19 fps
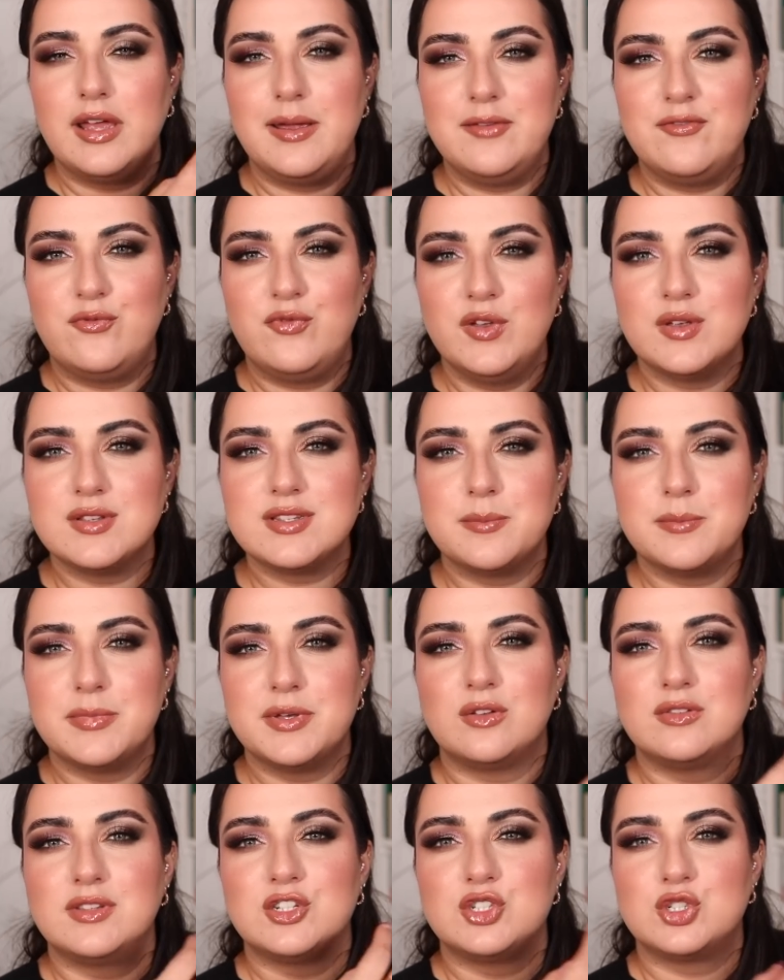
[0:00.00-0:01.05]
it feels a bit
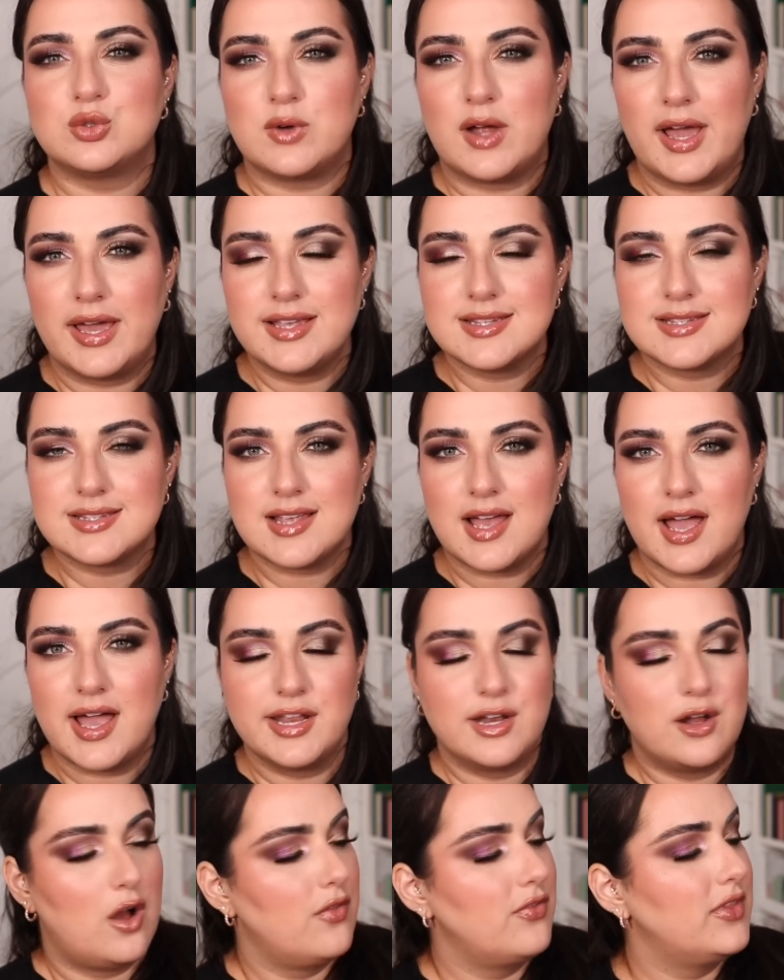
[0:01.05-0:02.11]
on the dry
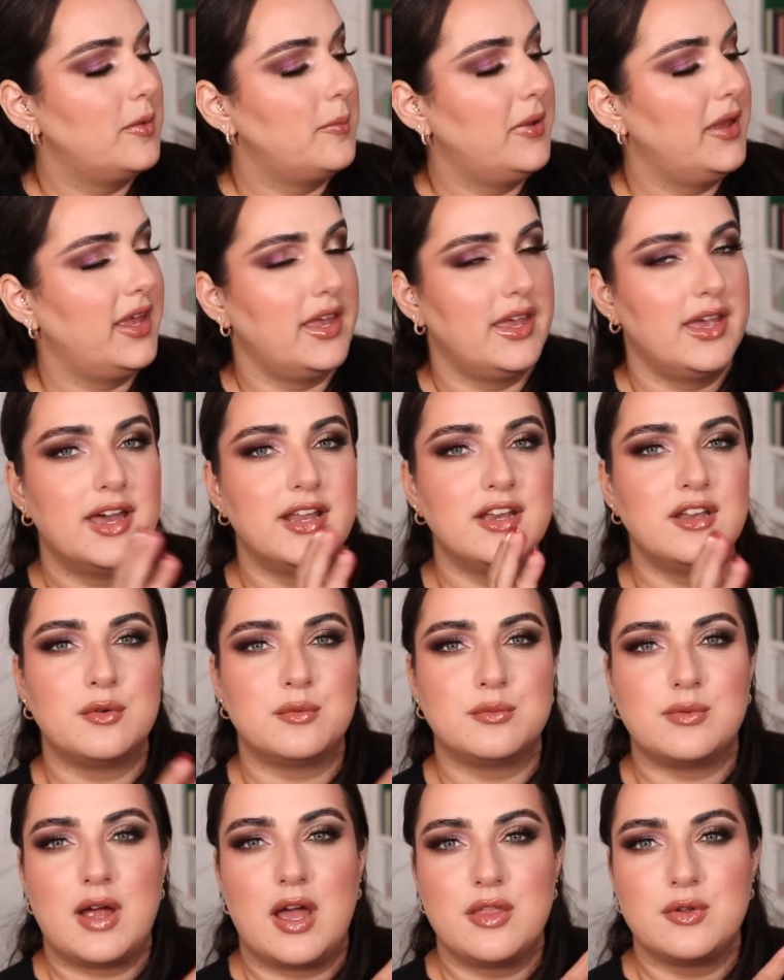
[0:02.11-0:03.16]
side on the pan
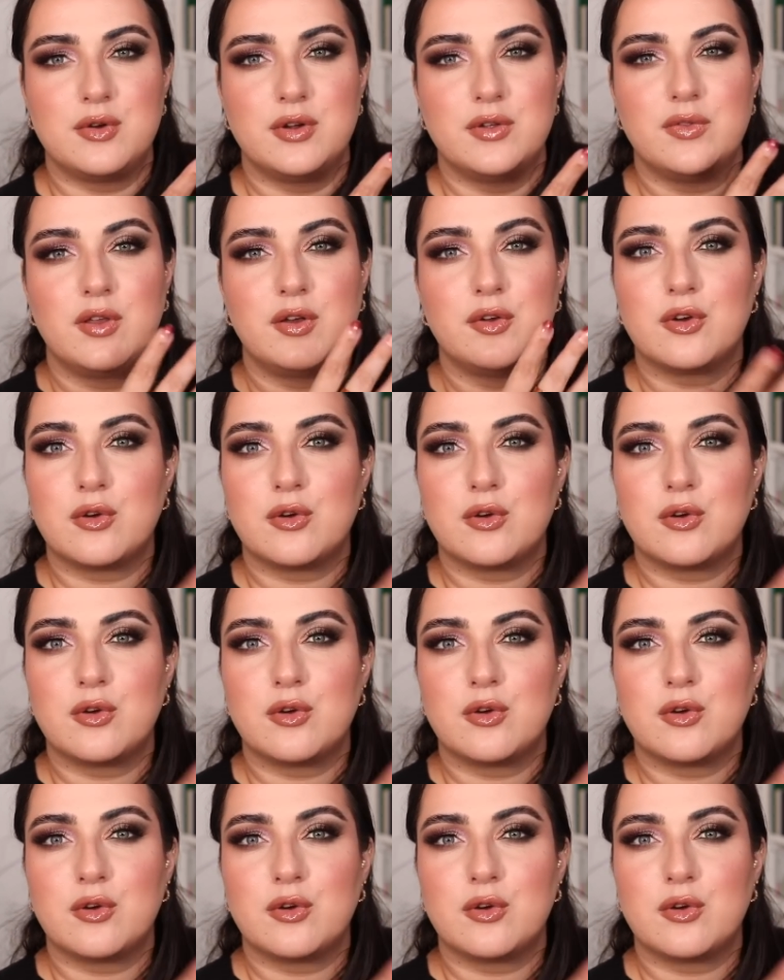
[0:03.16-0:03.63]
rather than